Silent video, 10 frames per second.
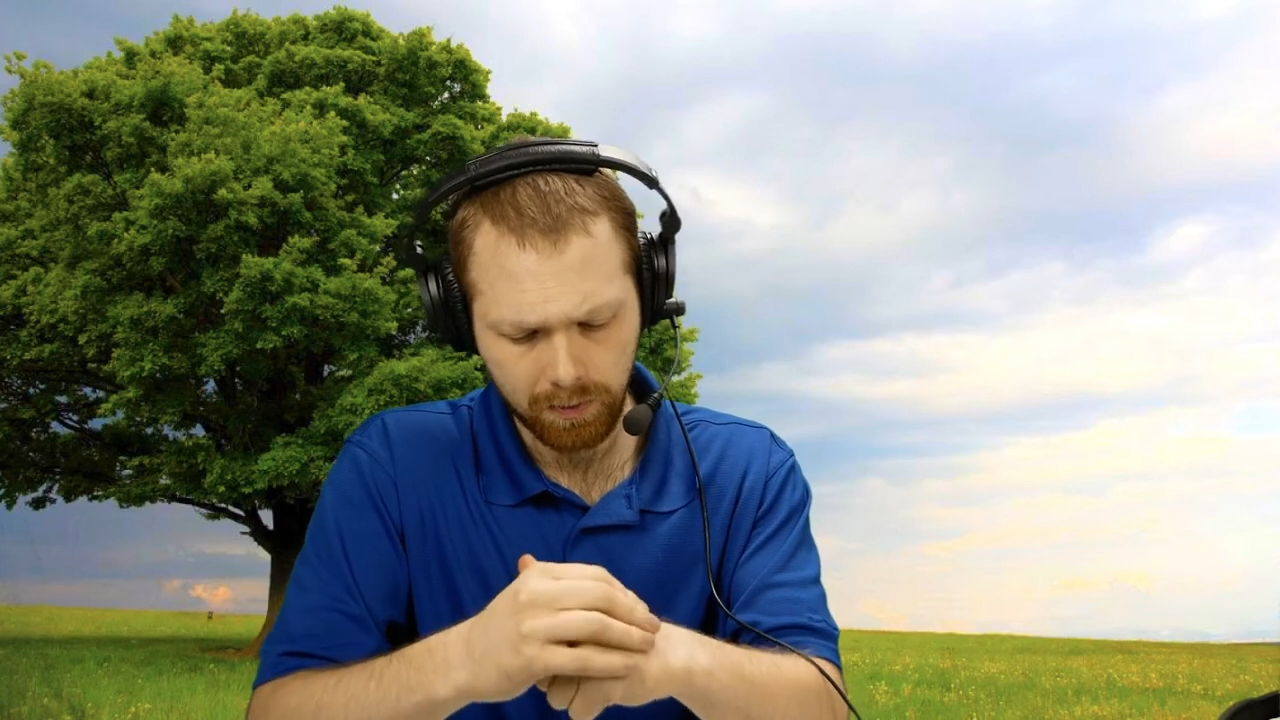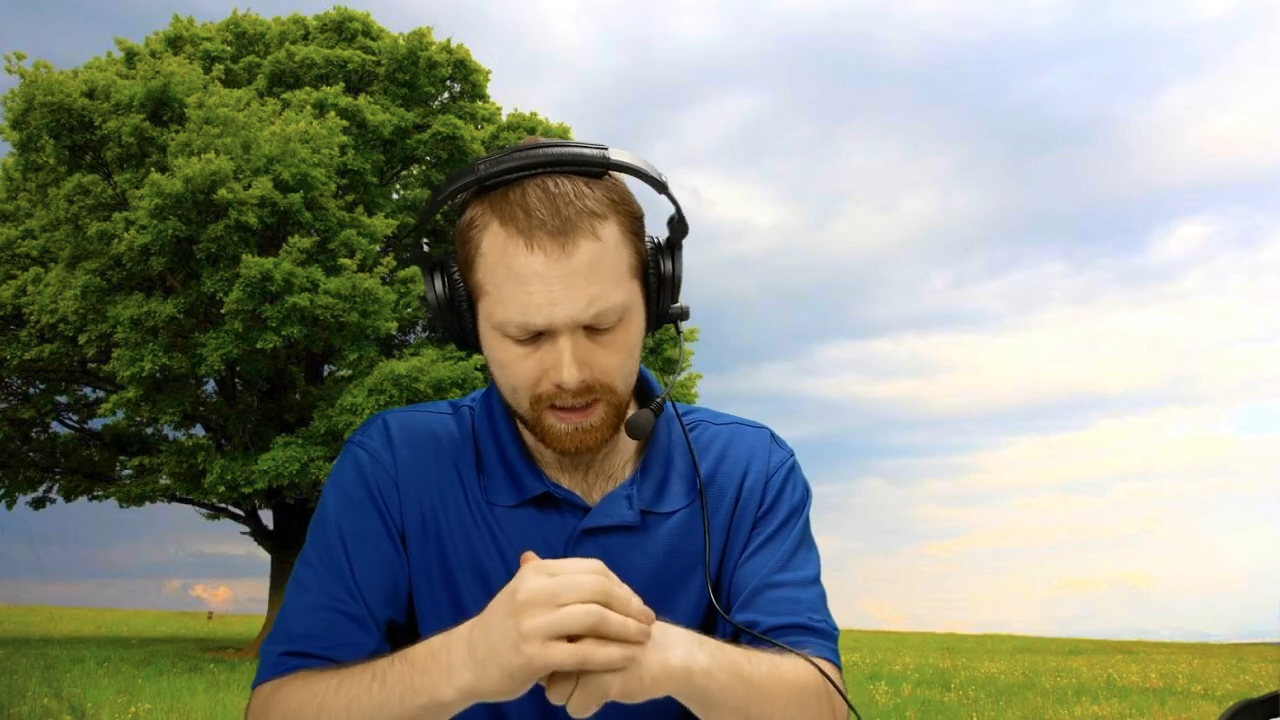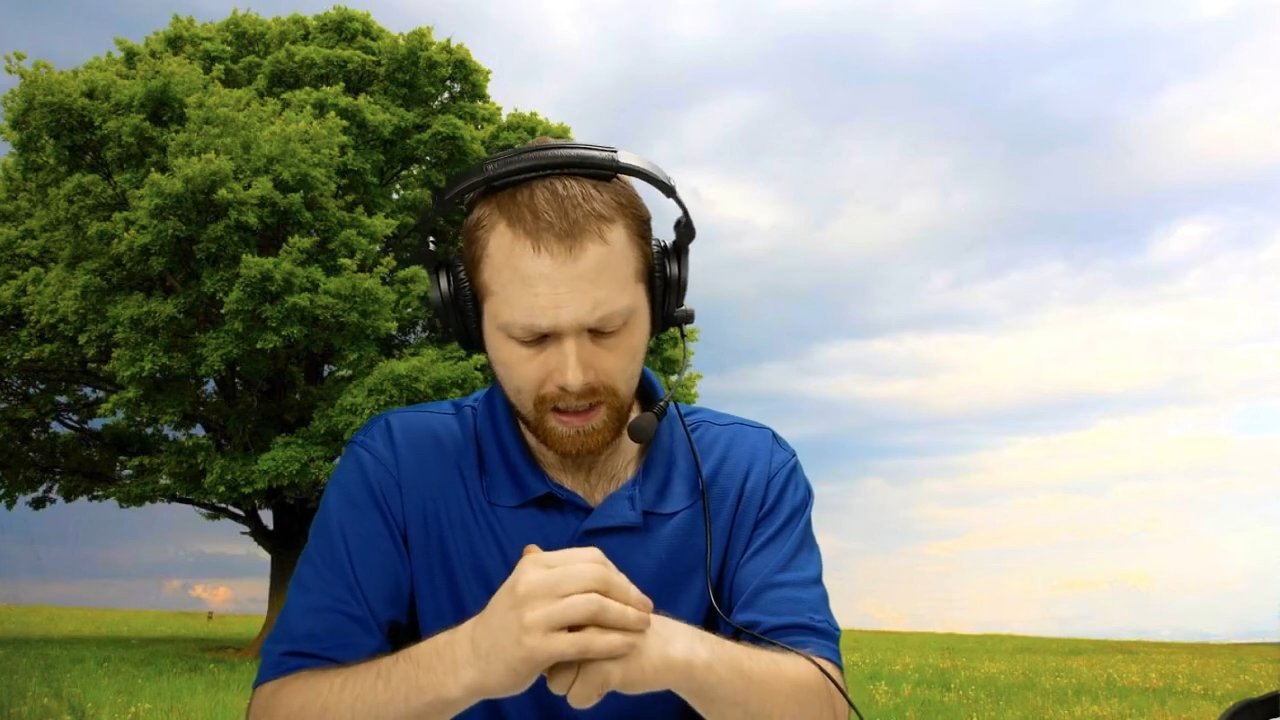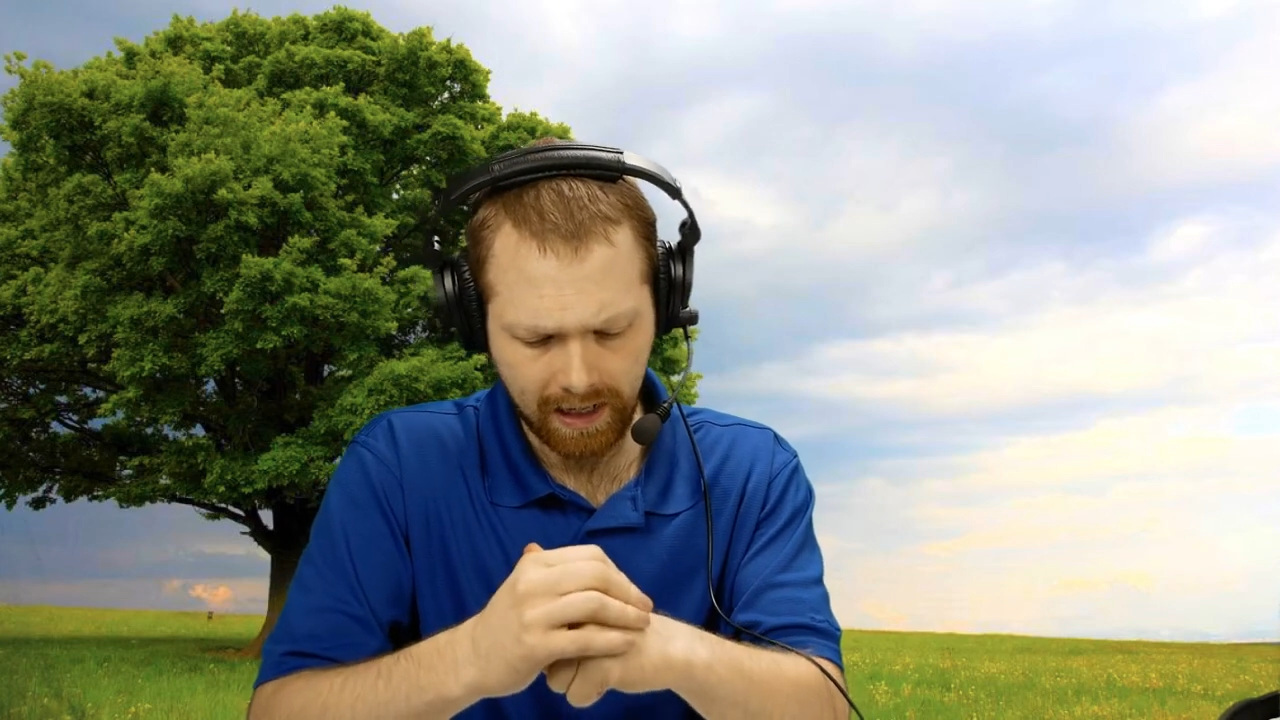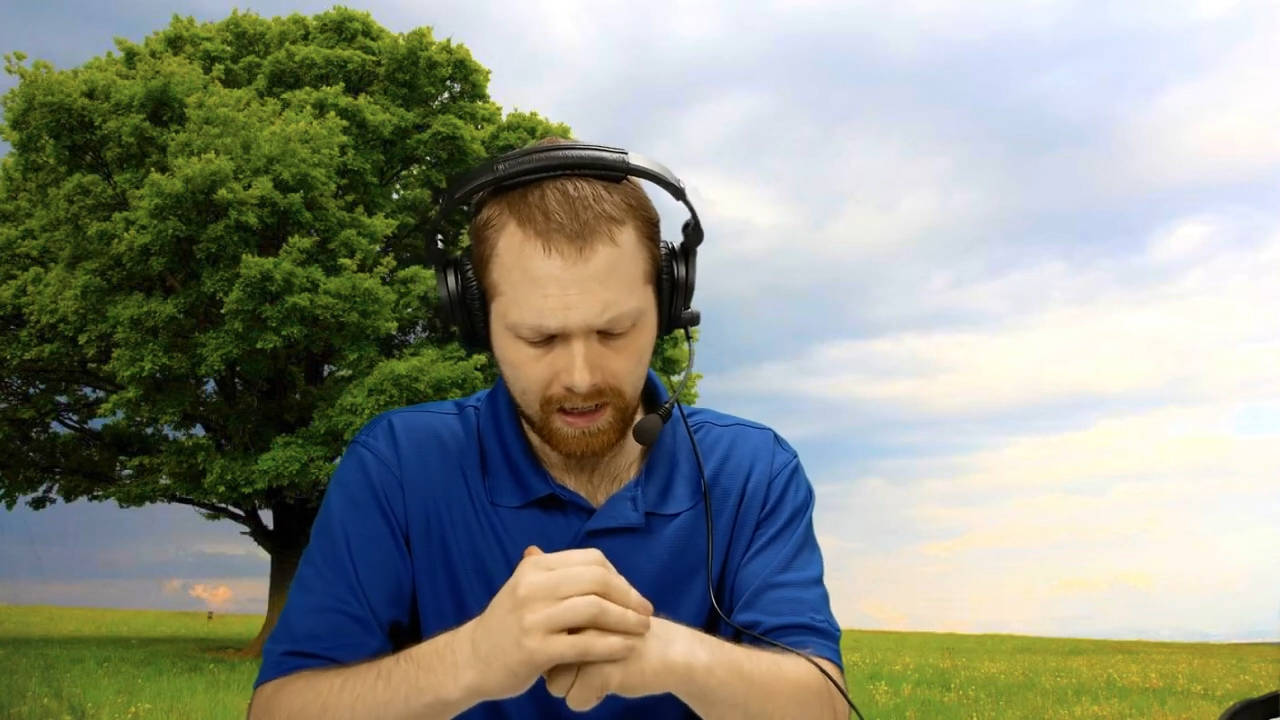
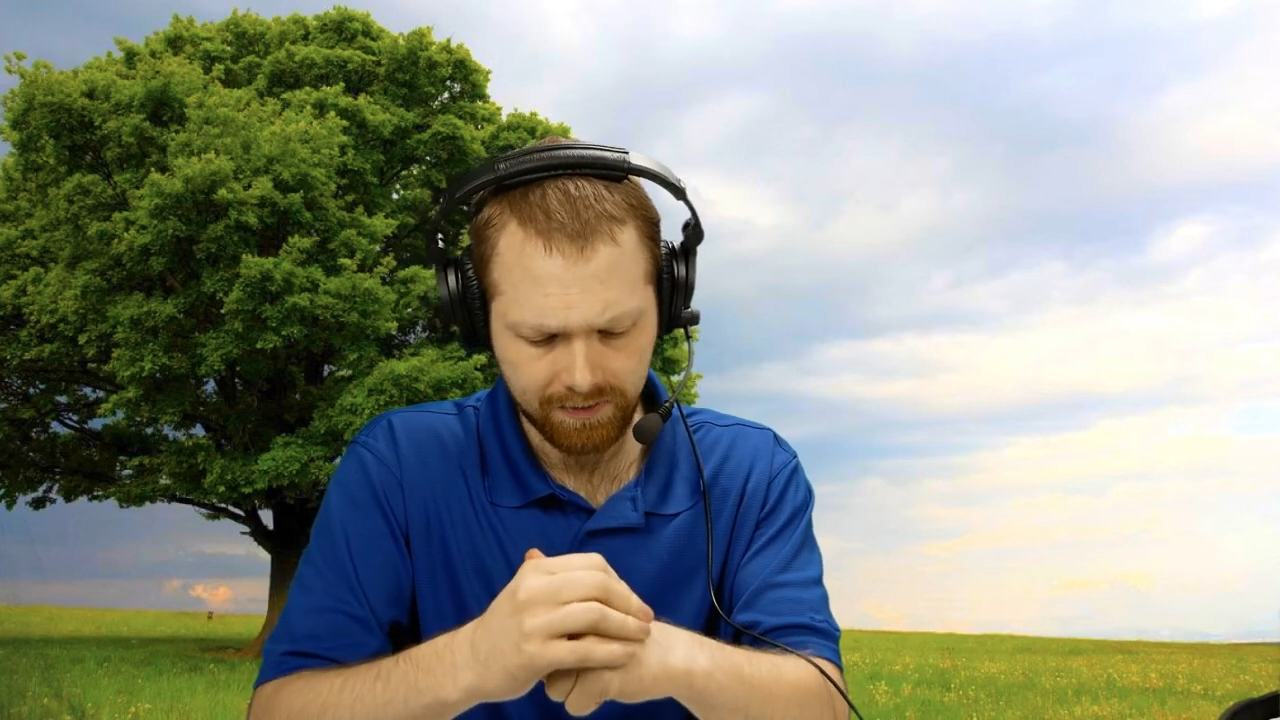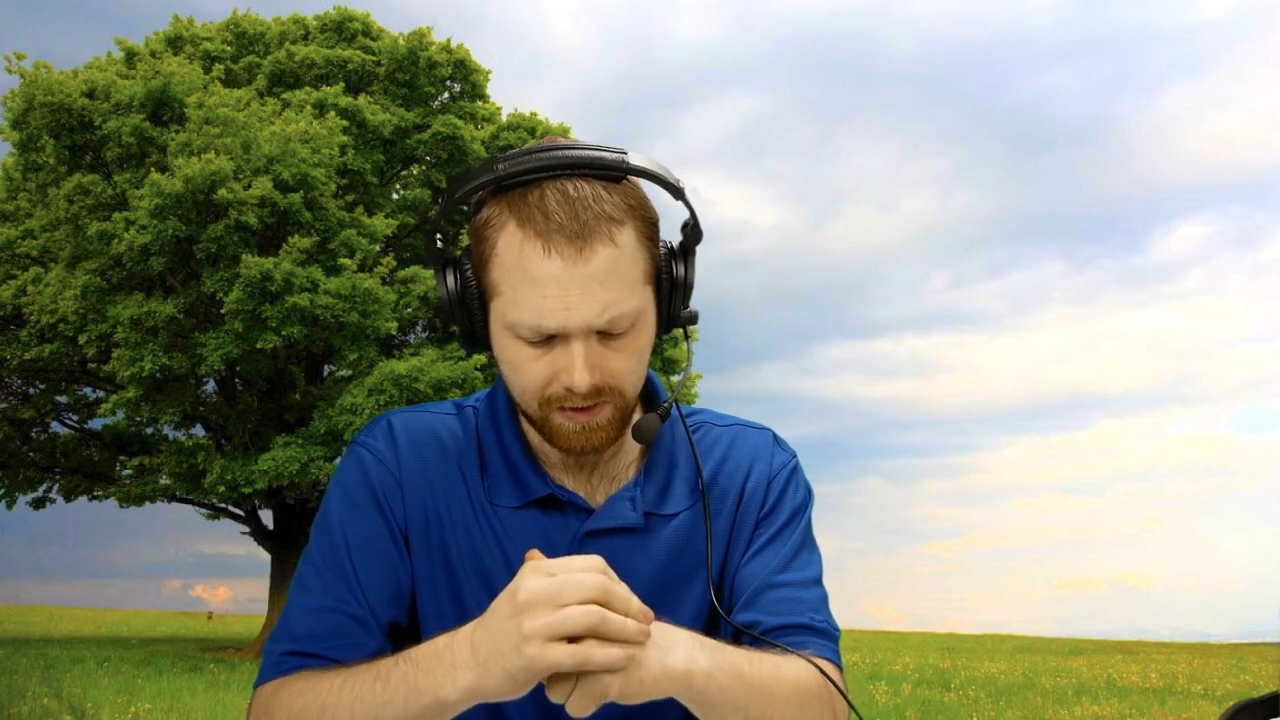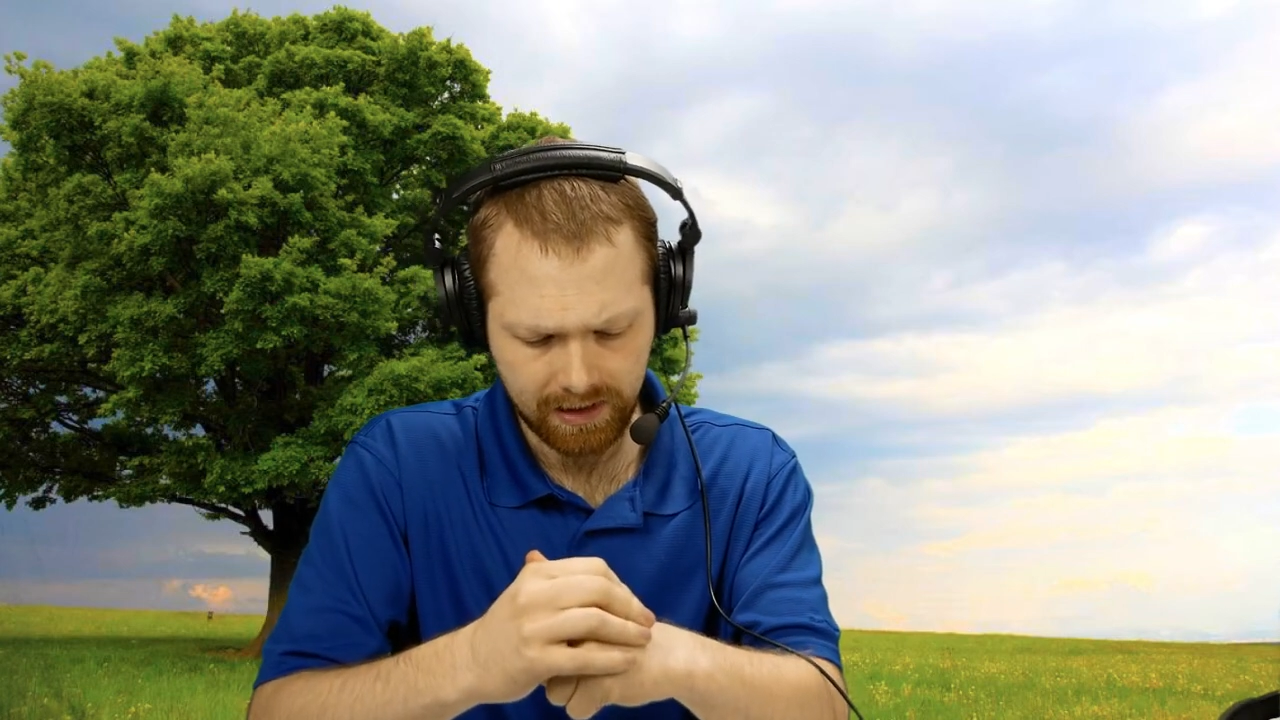we have